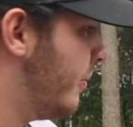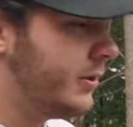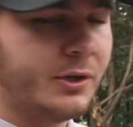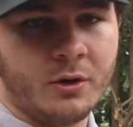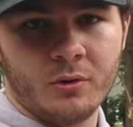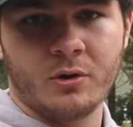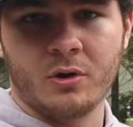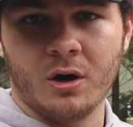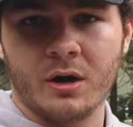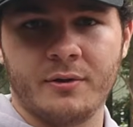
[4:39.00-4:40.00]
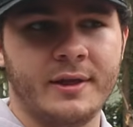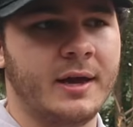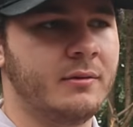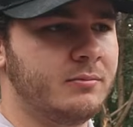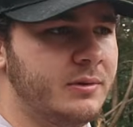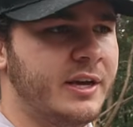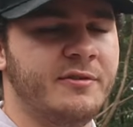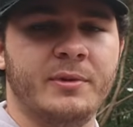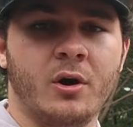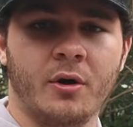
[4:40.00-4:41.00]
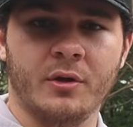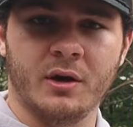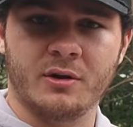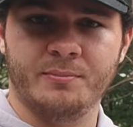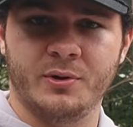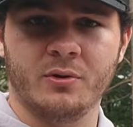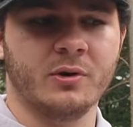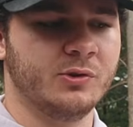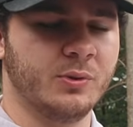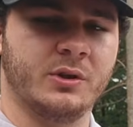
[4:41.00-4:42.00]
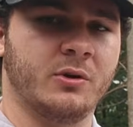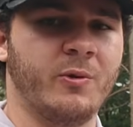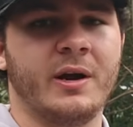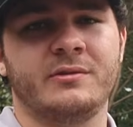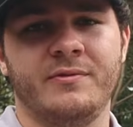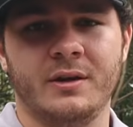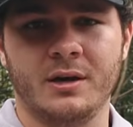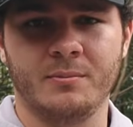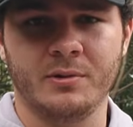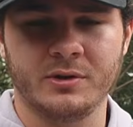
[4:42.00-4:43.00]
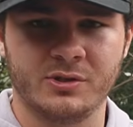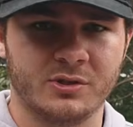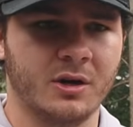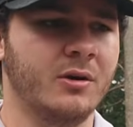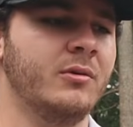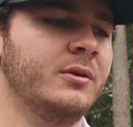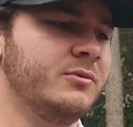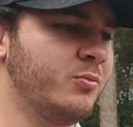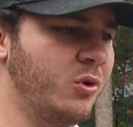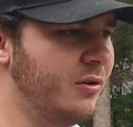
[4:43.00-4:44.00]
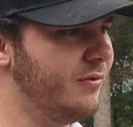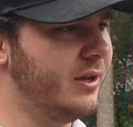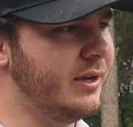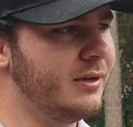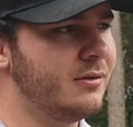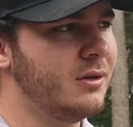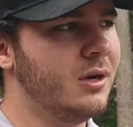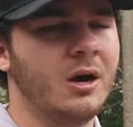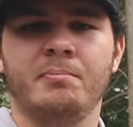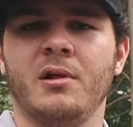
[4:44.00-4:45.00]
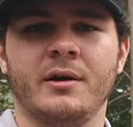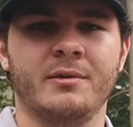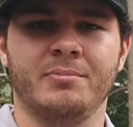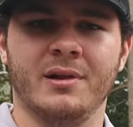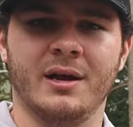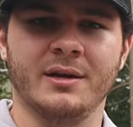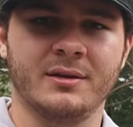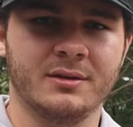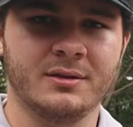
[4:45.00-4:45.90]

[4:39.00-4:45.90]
But the donor car, that gave me all the computers with the correct VIN numbers, so it was more of like a plug and play.